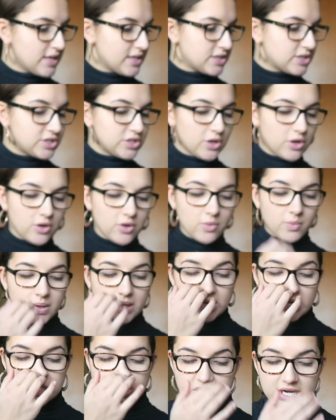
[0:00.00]
So
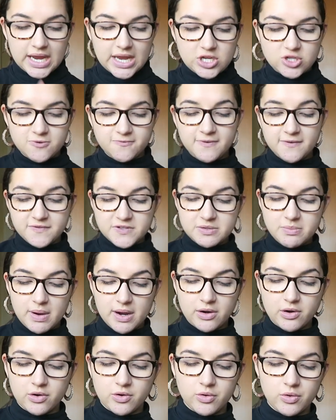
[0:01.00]
we're going to change 50
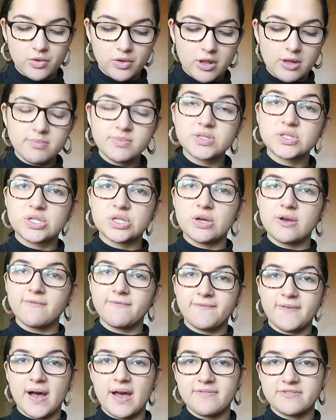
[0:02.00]
microcoulombs to
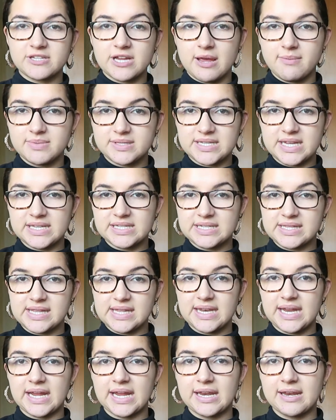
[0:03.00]
5 times 10 to
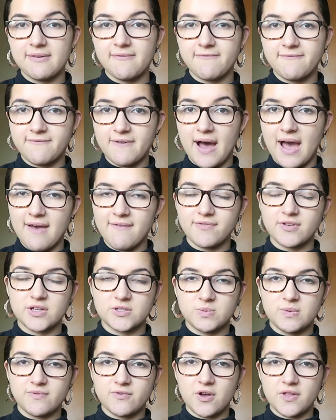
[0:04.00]
the -5,
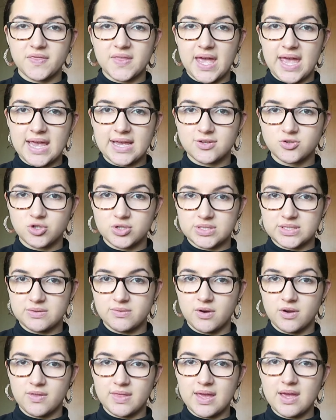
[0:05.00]
because we've got that extra
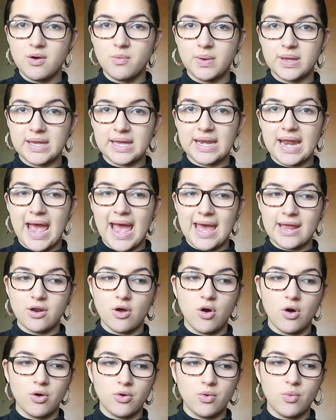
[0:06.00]
0 there. We can
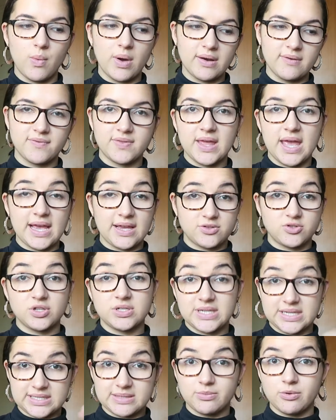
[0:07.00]
add on one of the extra
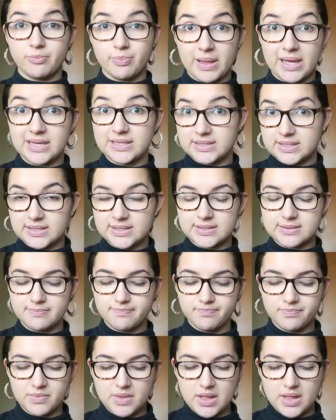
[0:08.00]
decimal places.